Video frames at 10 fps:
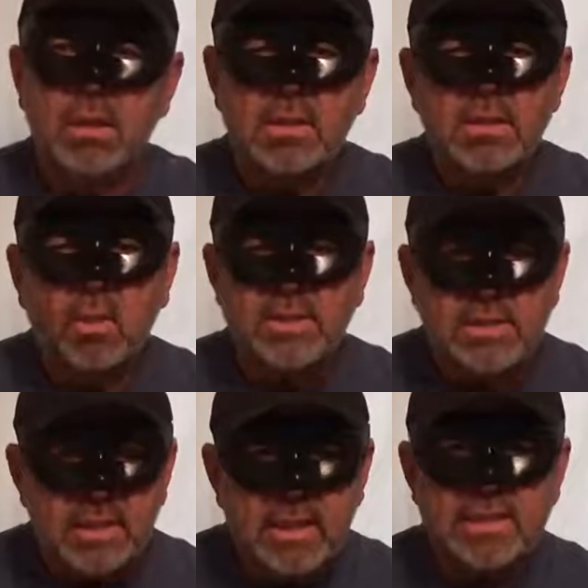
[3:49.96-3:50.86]
So we
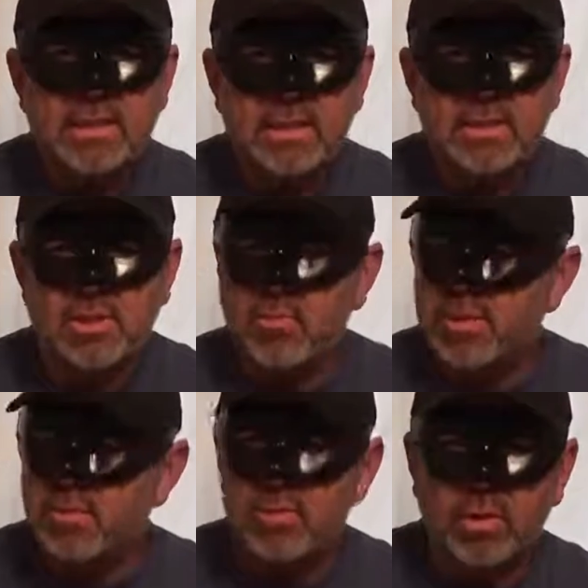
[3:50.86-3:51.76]
see this, and the
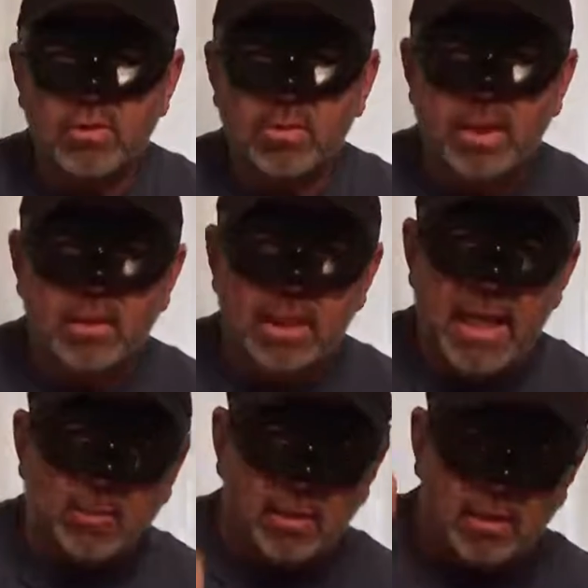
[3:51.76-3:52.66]
supervisor comes over and goes, "Oh man, look at
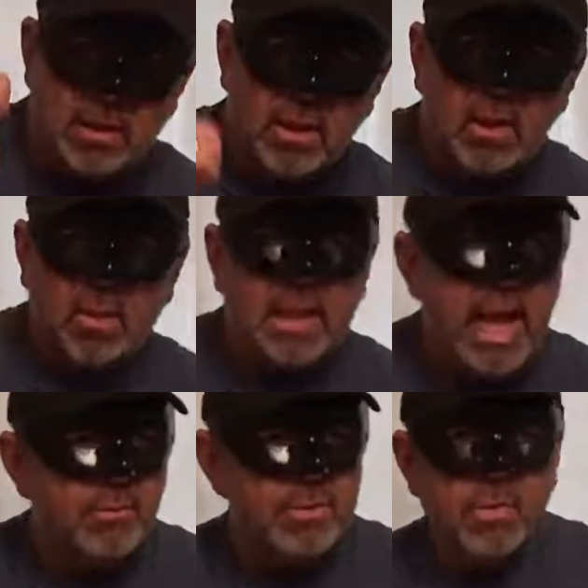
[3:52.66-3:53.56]
that." And we're looking. Well, the
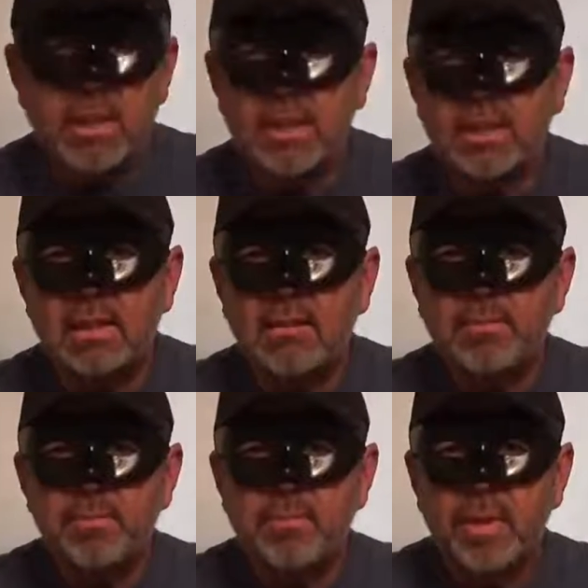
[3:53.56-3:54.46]
guy I was with,
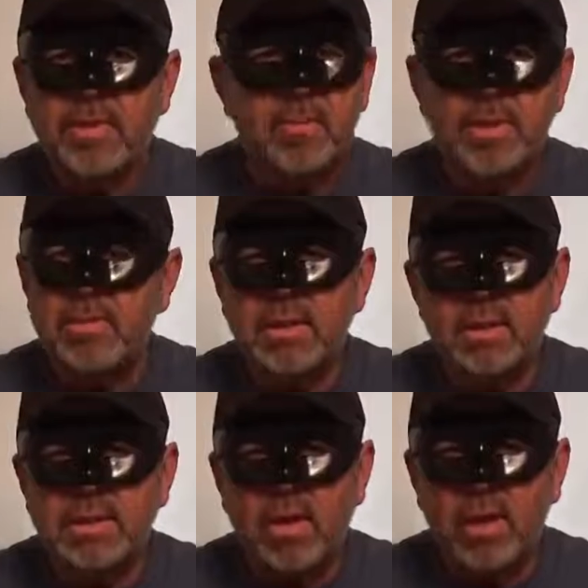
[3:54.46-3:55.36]
never been in the
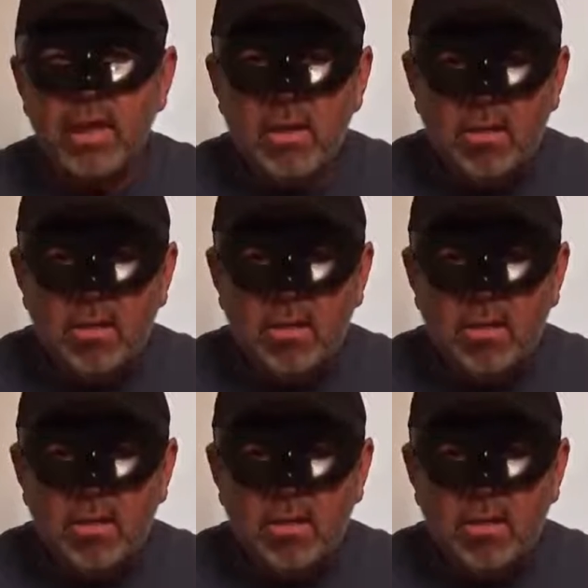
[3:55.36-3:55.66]
military.